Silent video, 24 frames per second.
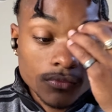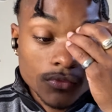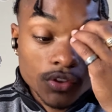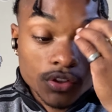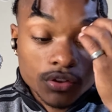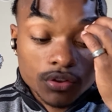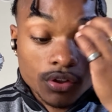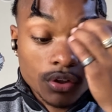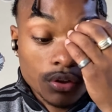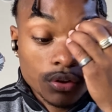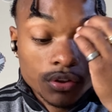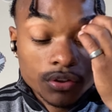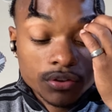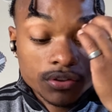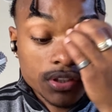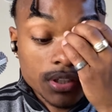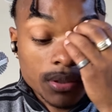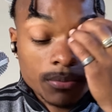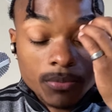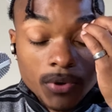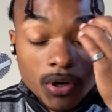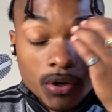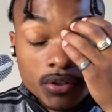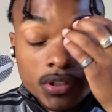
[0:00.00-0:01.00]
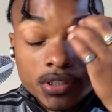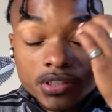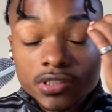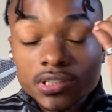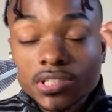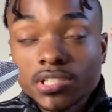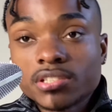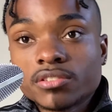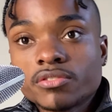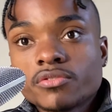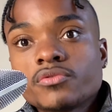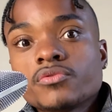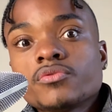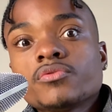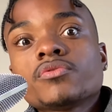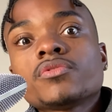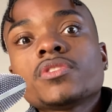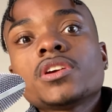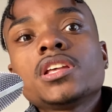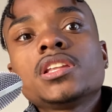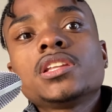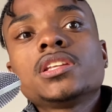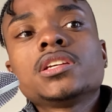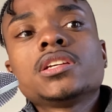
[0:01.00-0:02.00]
so Lucid Motors is
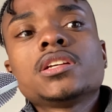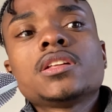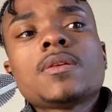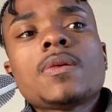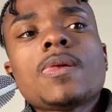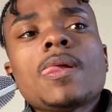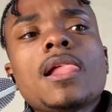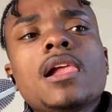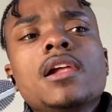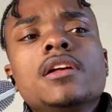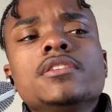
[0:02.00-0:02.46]
really